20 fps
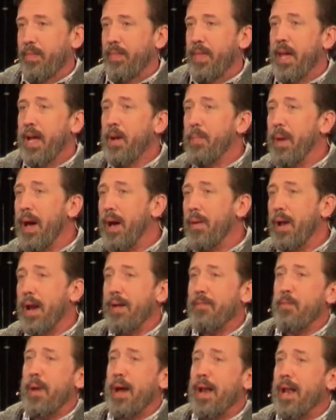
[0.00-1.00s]
Think about what
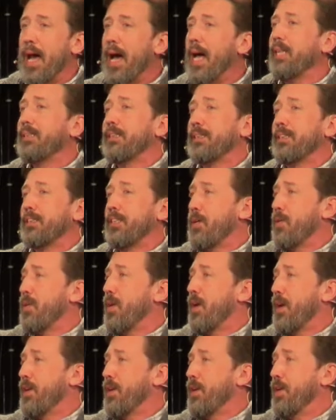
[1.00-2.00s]
everybody else is
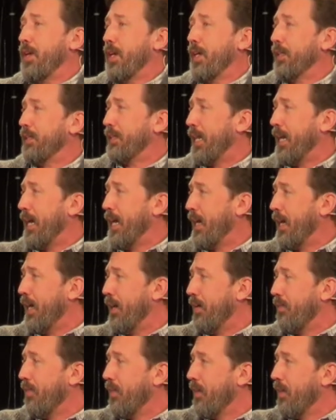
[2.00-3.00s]
doing on New Year's
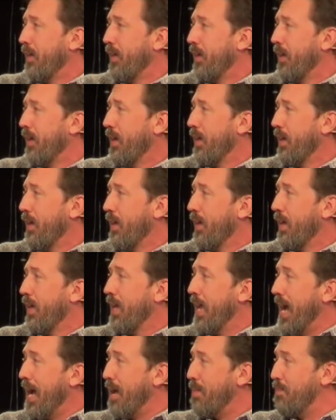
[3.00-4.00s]
Eve.
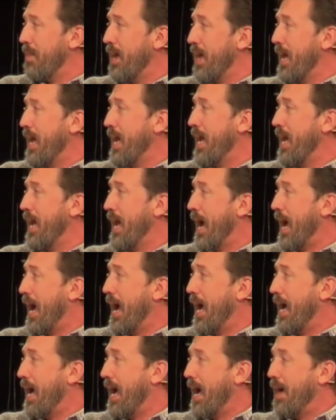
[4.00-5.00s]
Not me,
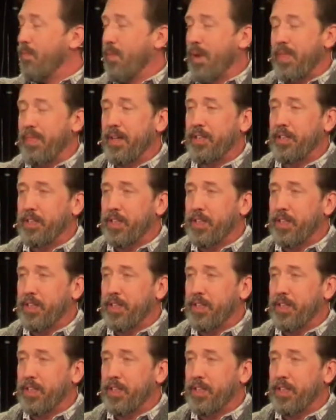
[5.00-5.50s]
I'm with the